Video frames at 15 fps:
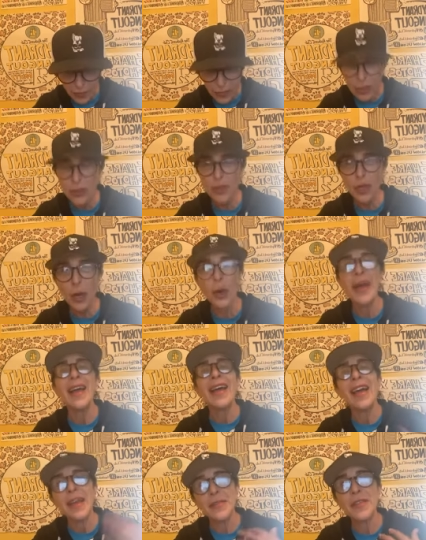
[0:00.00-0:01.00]
So
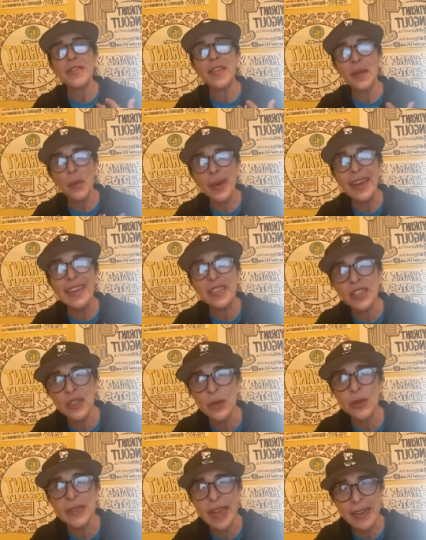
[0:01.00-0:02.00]
everything that went into
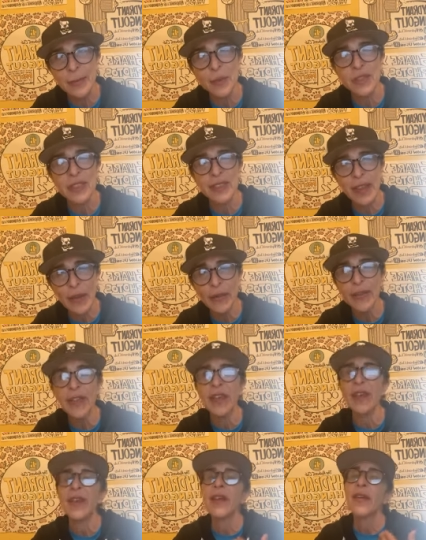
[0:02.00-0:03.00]
those animals is
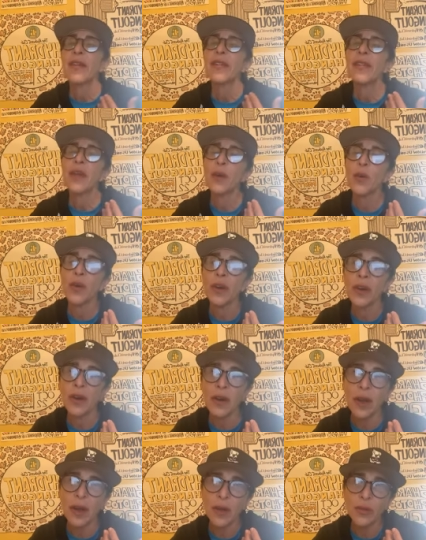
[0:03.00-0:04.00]
healthy. They
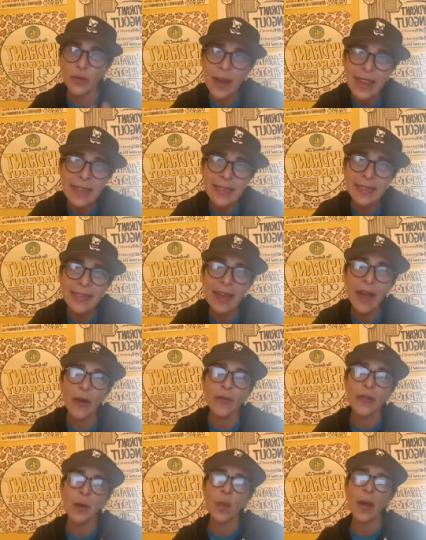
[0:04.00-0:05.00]
were uh, raised in a
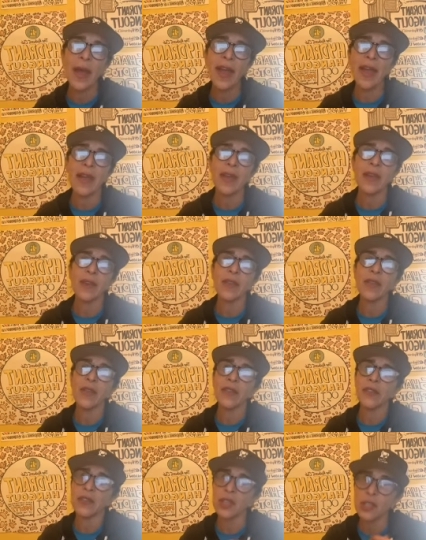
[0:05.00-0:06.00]
healthy way.
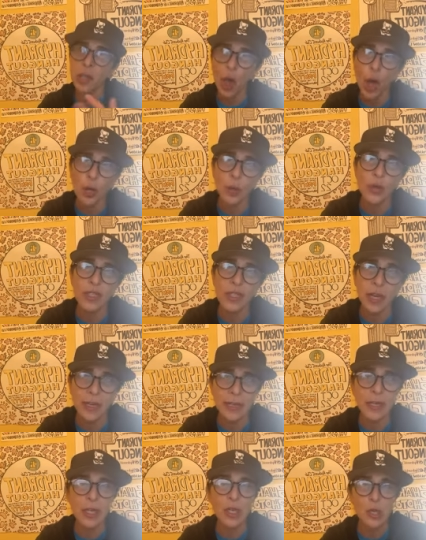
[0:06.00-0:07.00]
The the slaughter was done
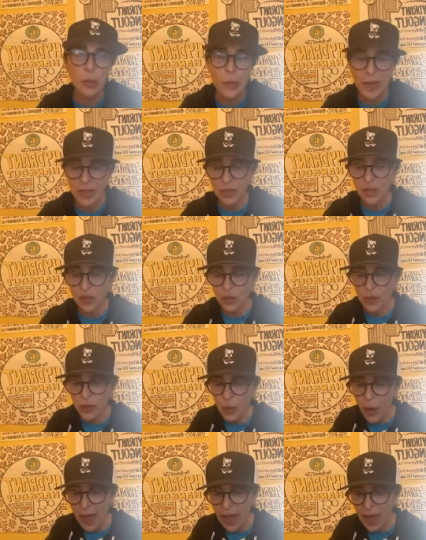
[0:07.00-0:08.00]
in a humane sort of
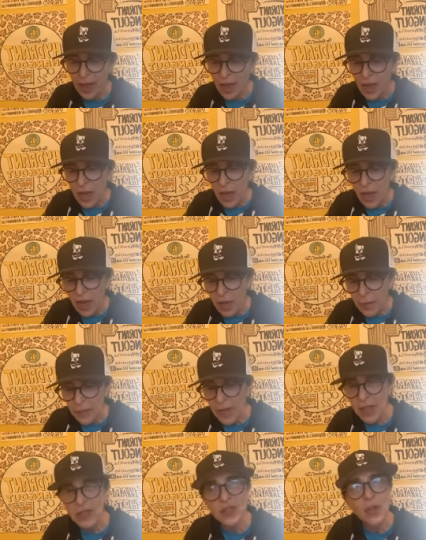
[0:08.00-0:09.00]
way,
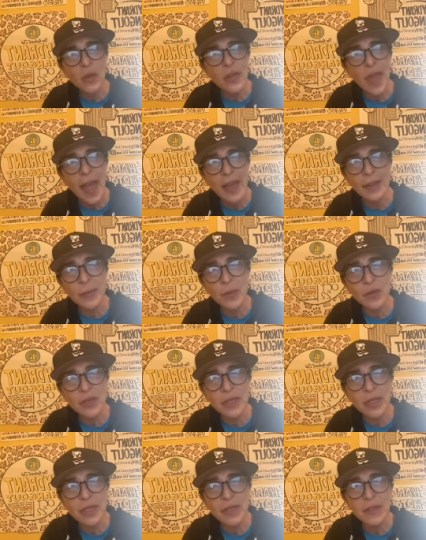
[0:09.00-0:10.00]
um, and so the
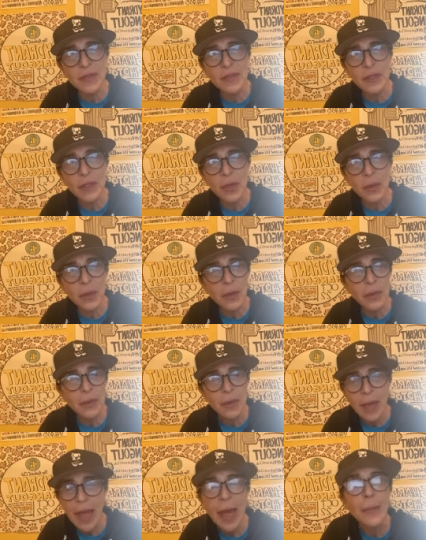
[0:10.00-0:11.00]
animals lived, you know,
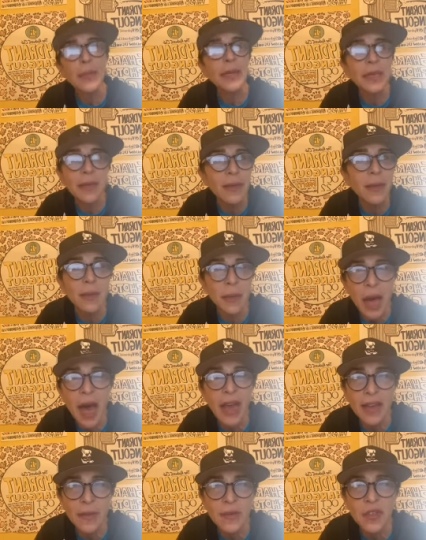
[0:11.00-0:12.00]
happy
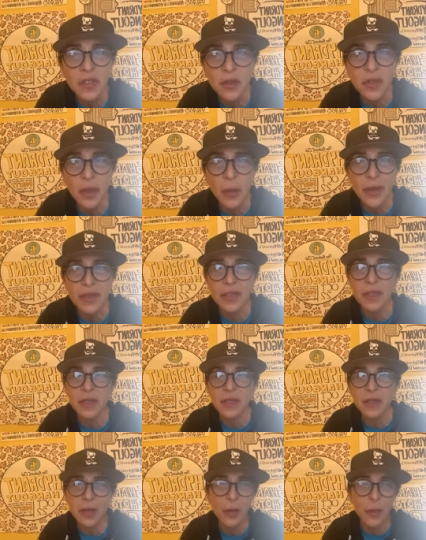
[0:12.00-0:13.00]
lives till they went to
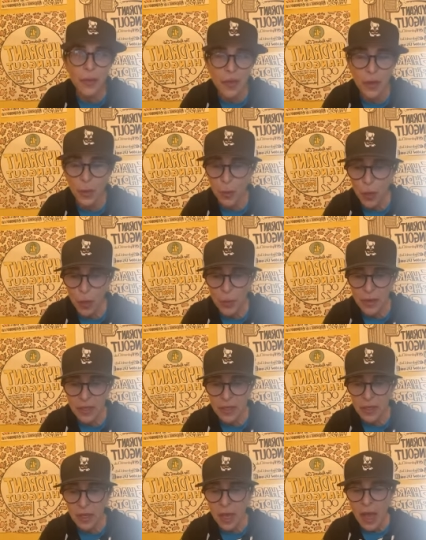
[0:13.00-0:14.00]
their their
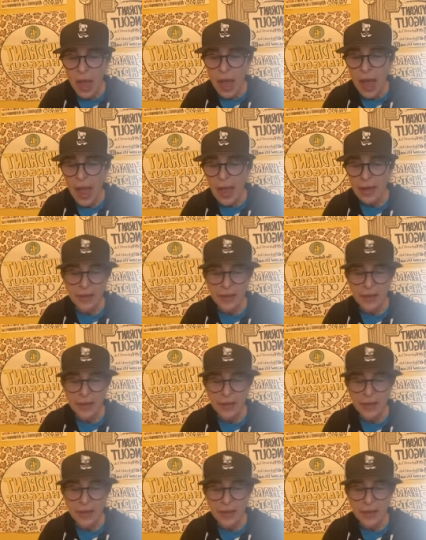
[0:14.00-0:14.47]
purpose. And